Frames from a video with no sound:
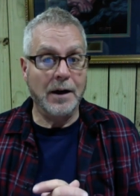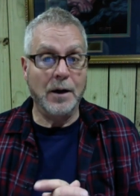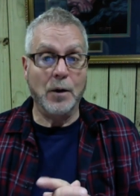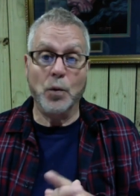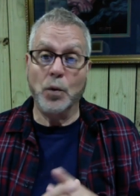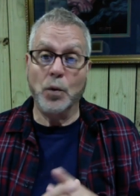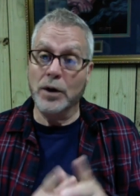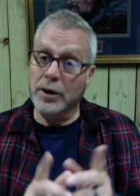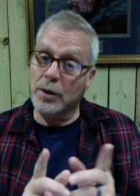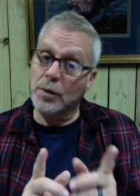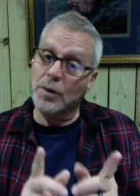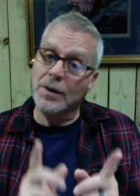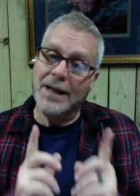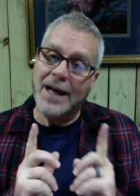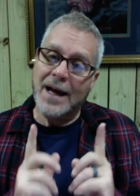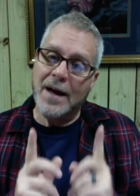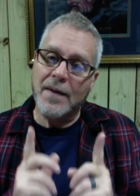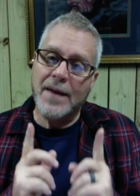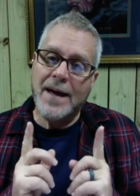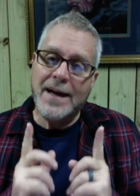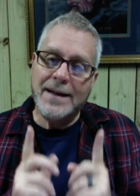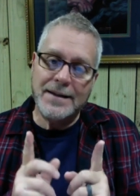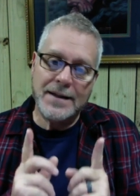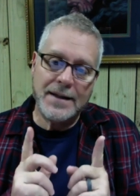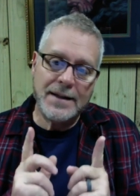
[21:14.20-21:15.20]
Will you allow
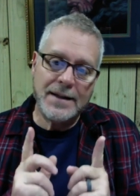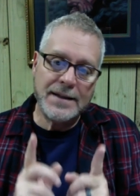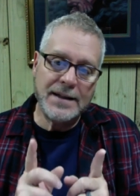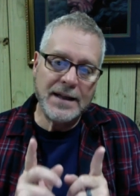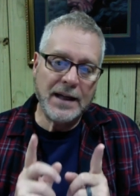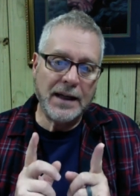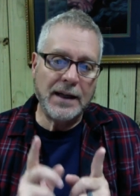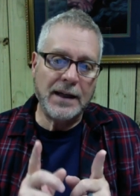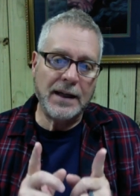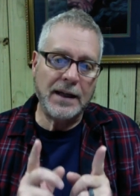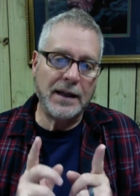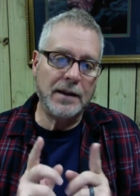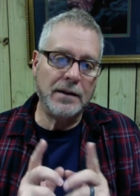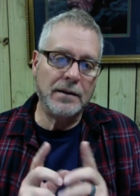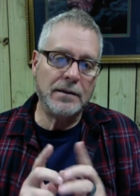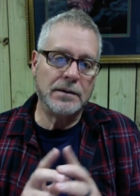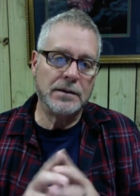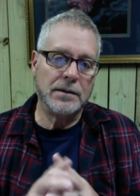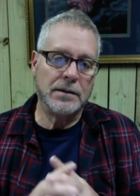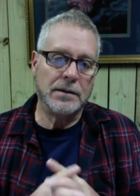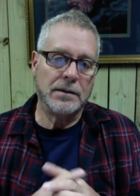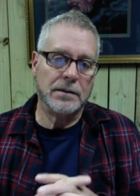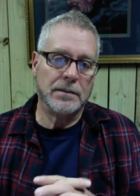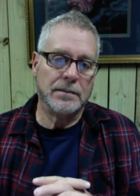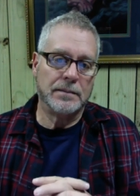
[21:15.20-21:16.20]
that to sink in?
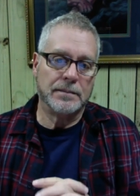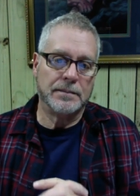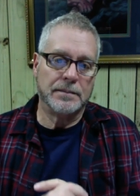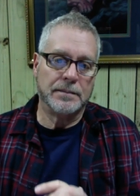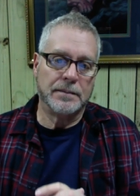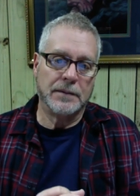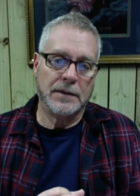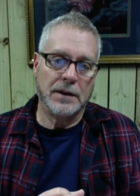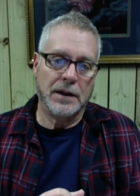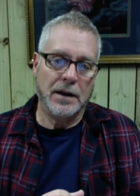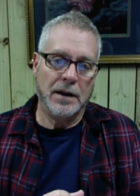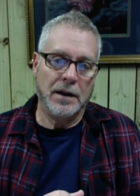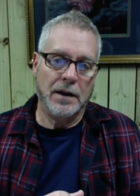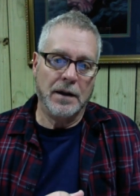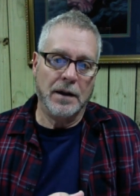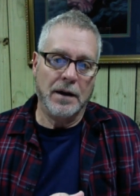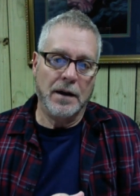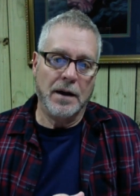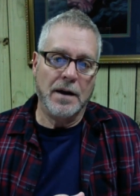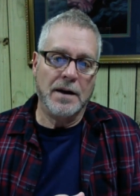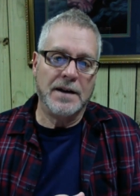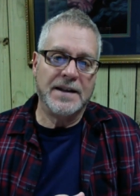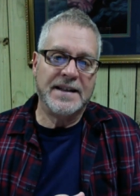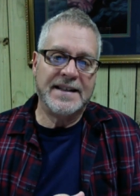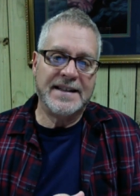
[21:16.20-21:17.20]

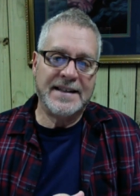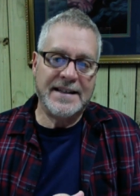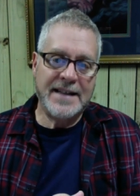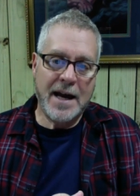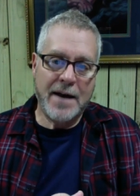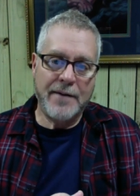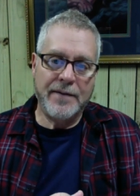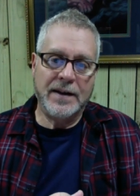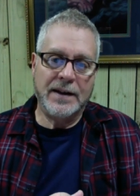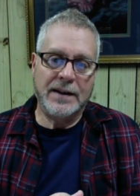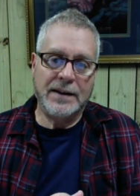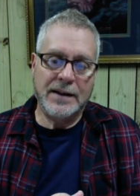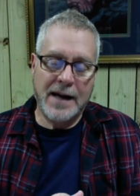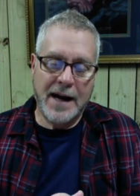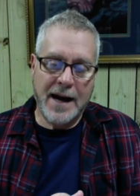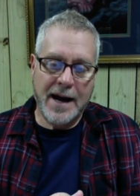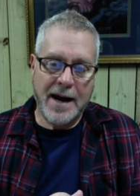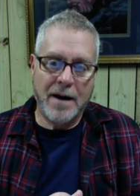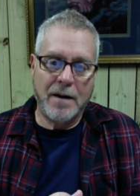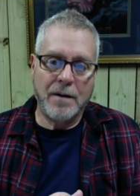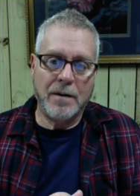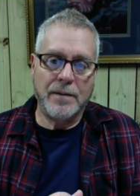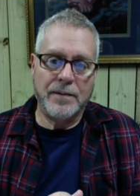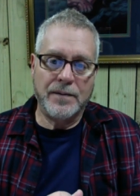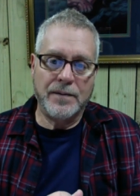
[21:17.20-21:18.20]
7
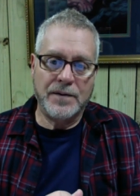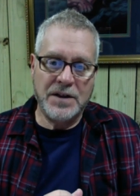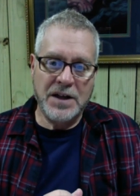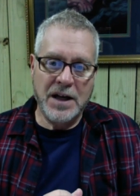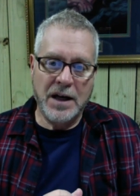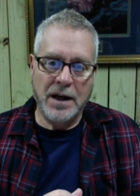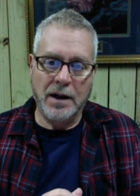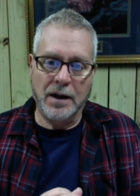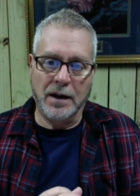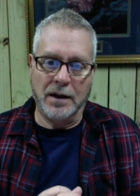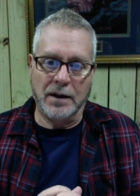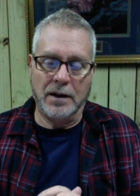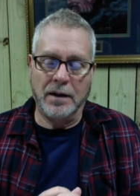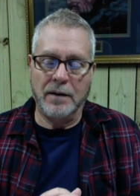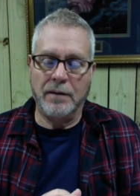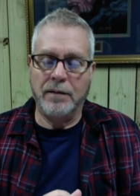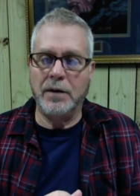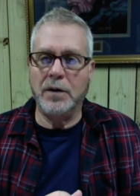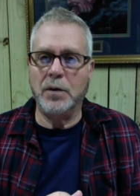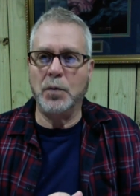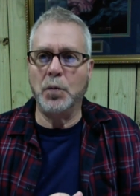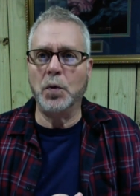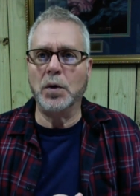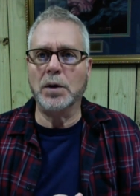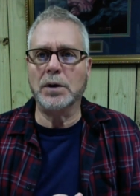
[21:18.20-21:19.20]
out of 10. If
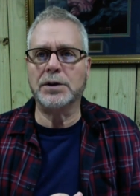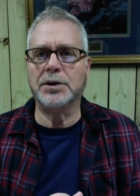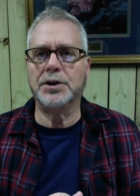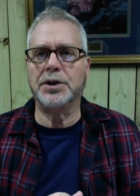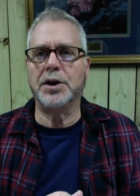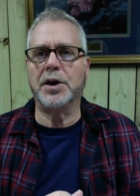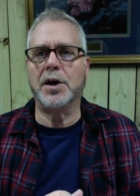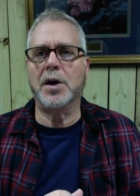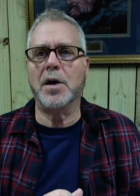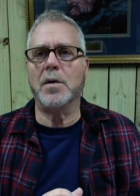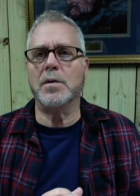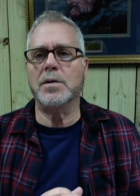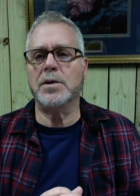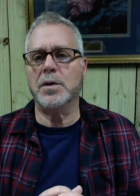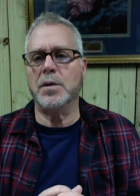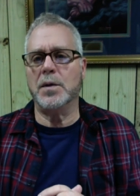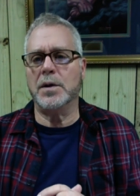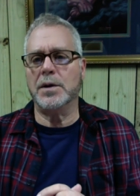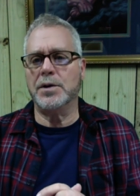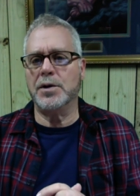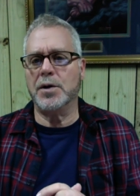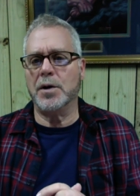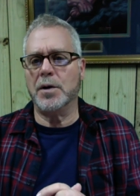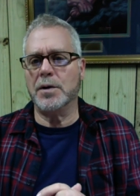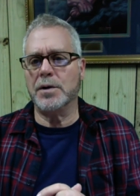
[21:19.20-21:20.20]
you were to go to
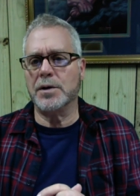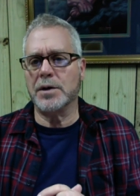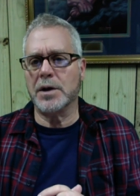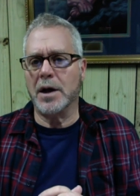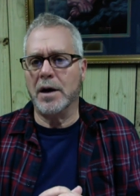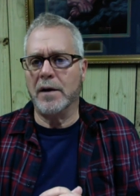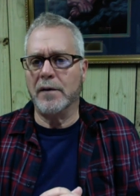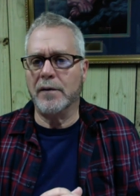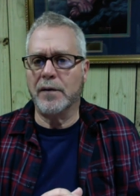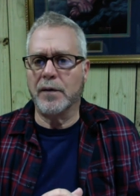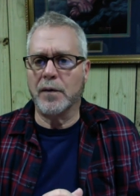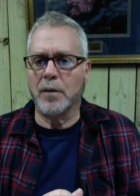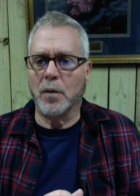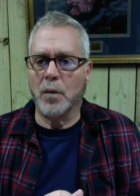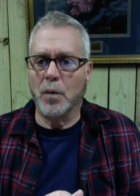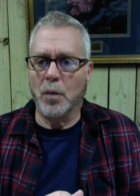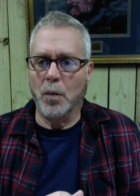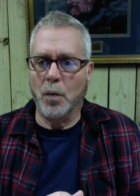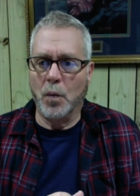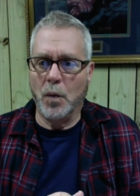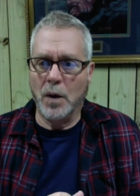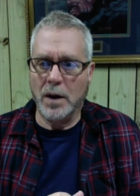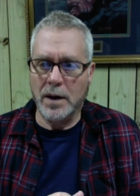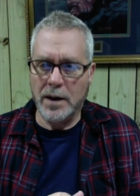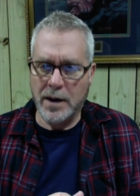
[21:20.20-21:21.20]
a church of
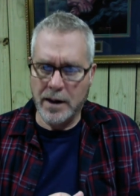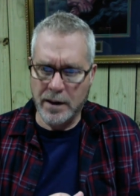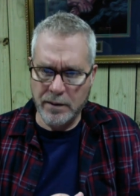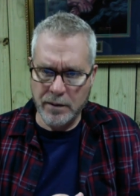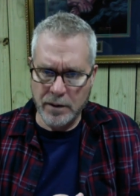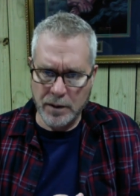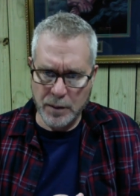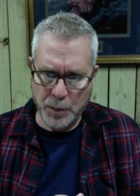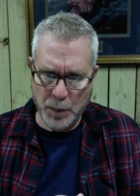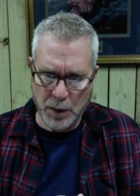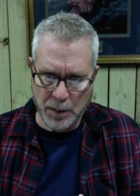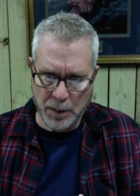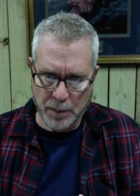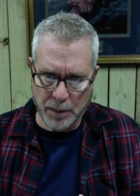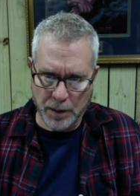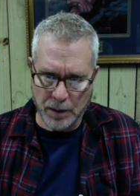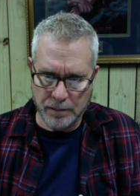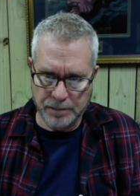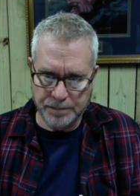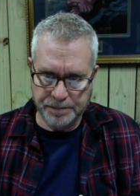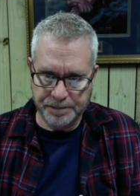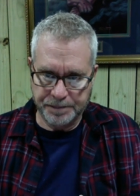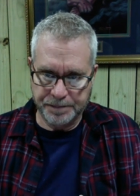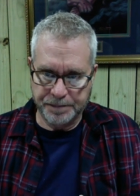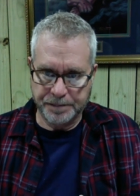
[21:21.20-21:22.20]
100 people,
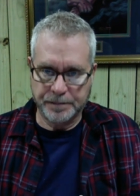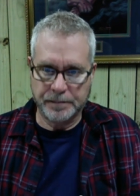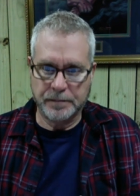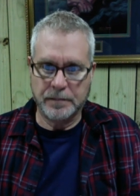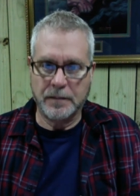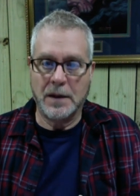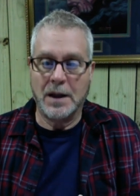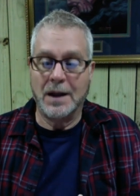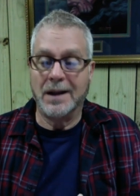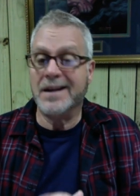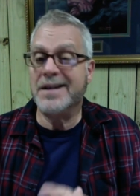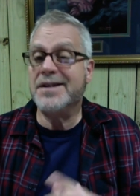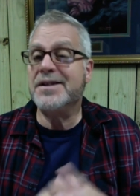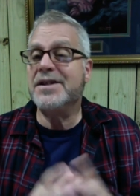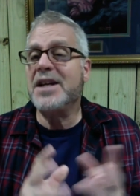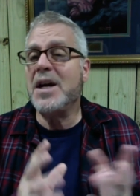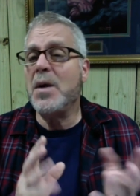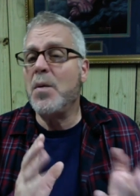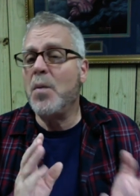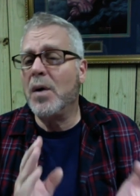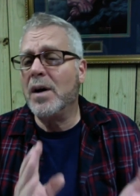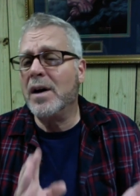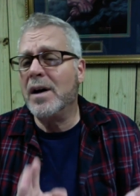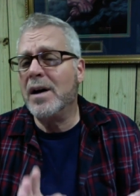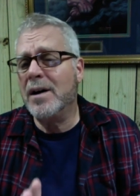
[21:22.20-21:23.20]
let's say
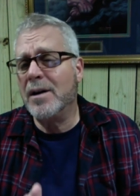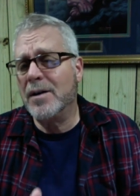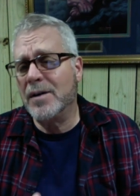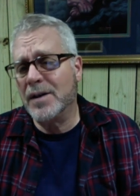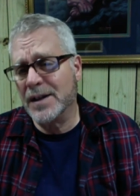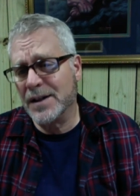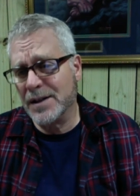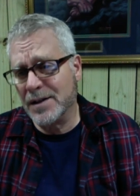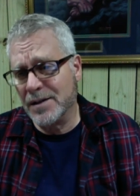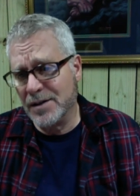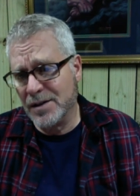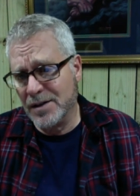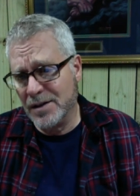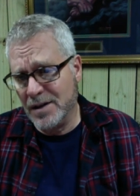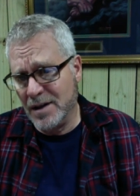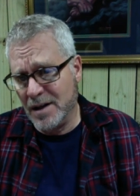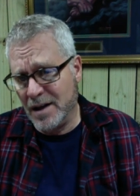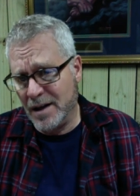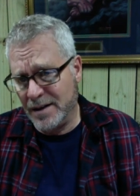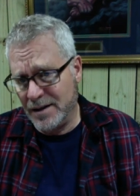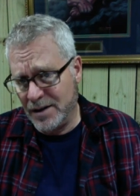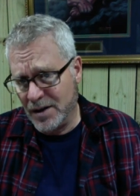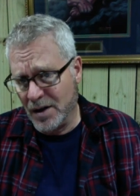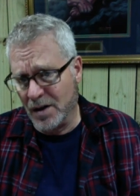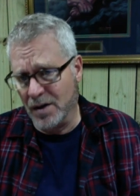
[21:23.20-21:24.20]
100
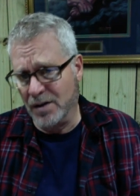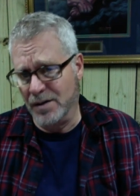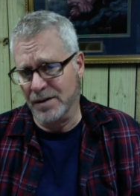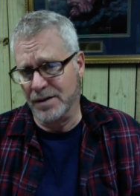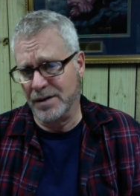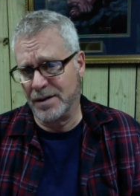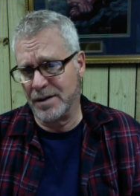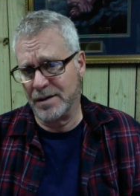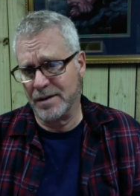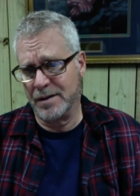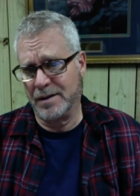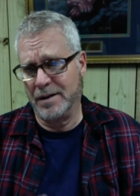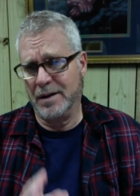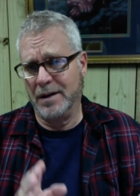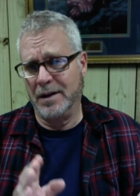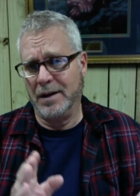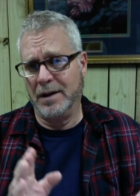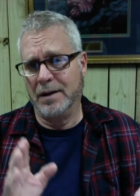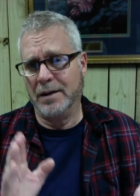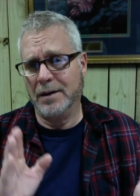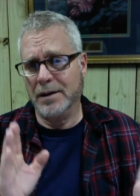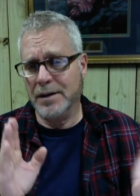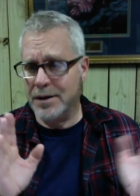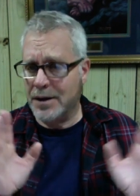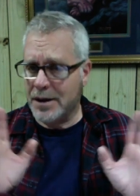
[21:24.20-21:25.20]
adults,
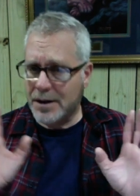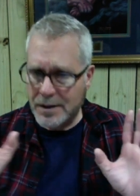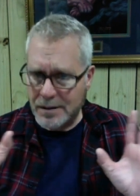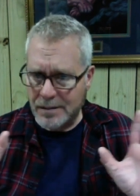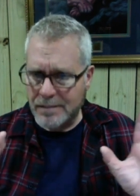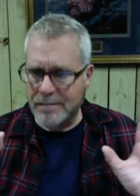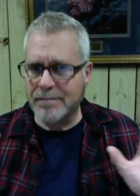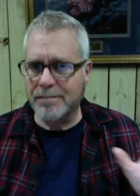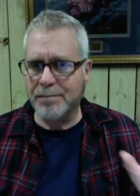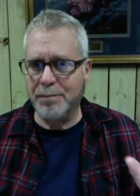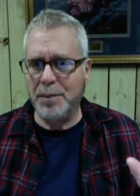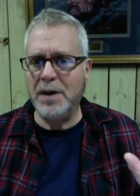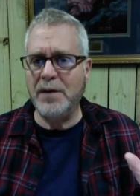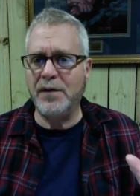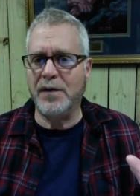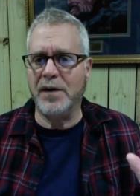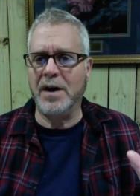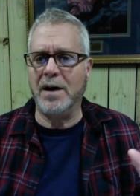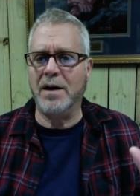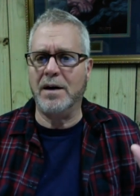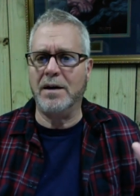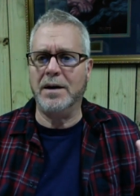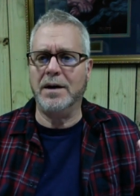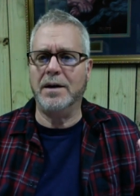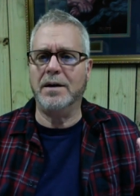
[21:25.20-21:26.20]
let's just be
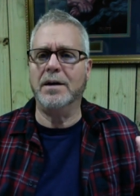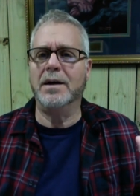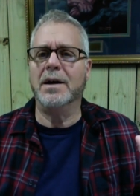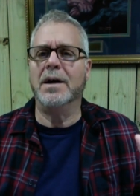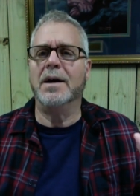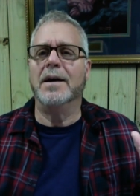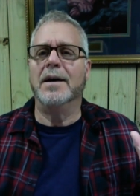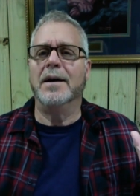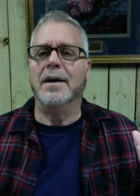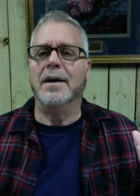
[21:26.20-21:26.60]
fair here,